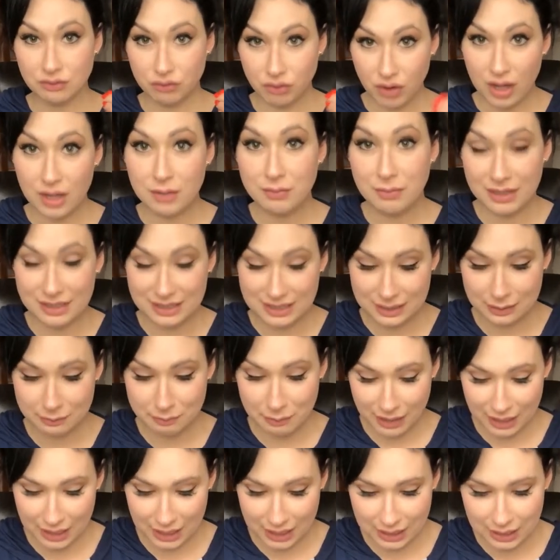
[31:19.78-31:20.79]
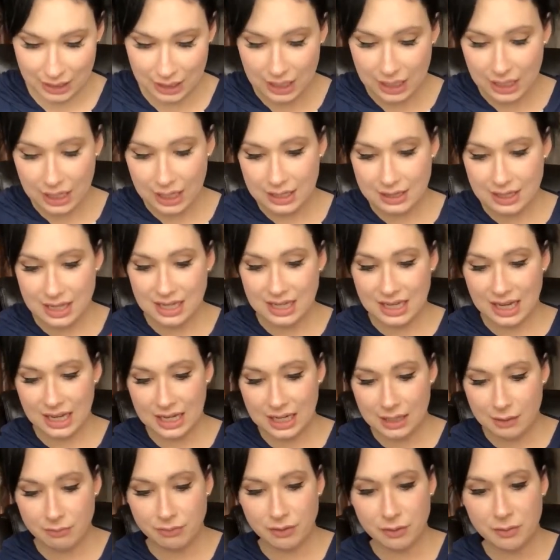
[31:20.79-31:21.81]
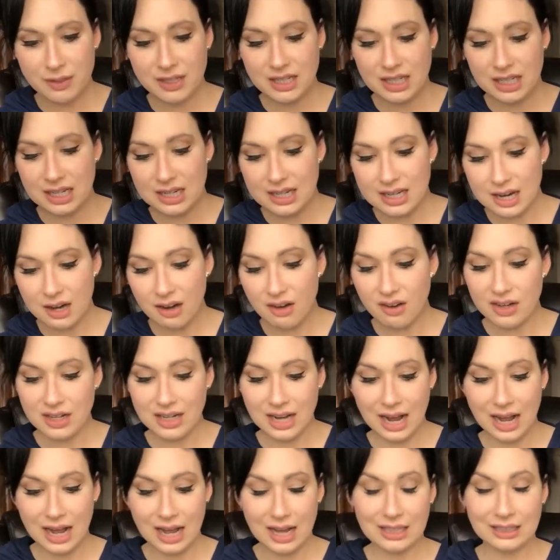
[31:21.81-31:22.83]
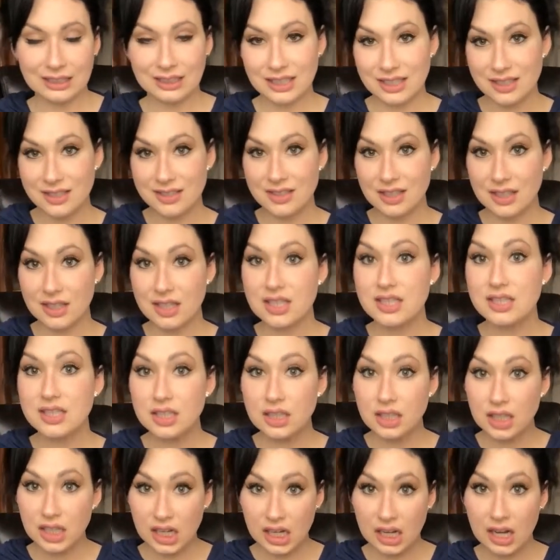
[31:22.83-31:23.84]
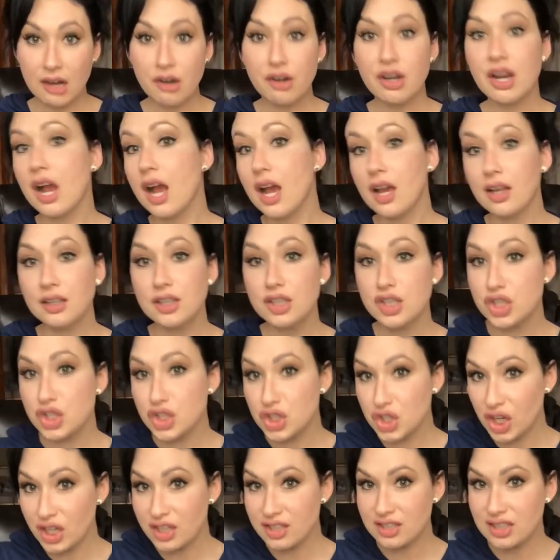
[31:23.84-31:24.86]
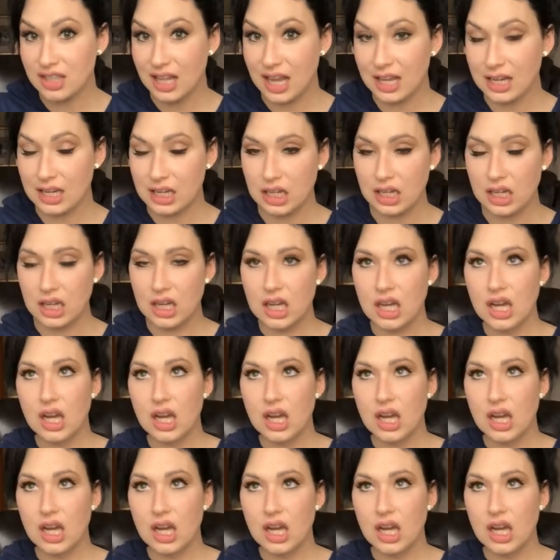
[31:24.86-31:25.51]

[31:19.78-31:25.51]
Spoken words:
run by Spain. And they came from the Canary Islands. And the Canary Islands, just like